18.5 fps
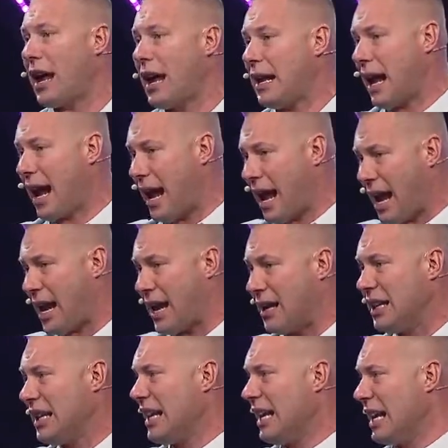and
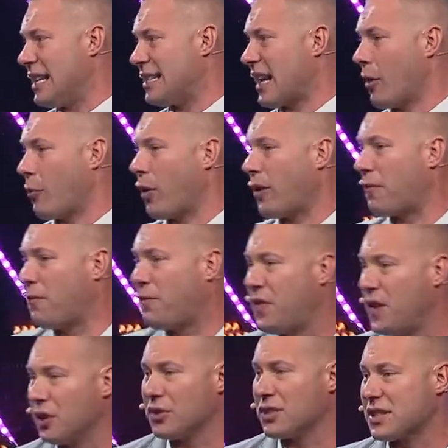hate is that what
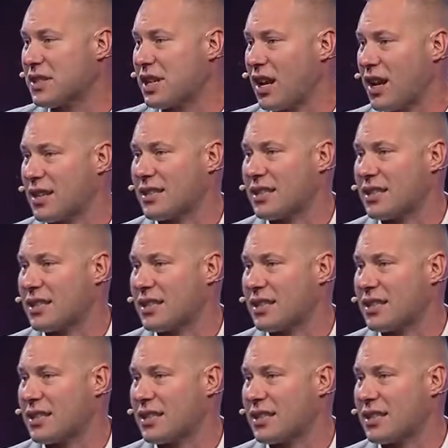fills us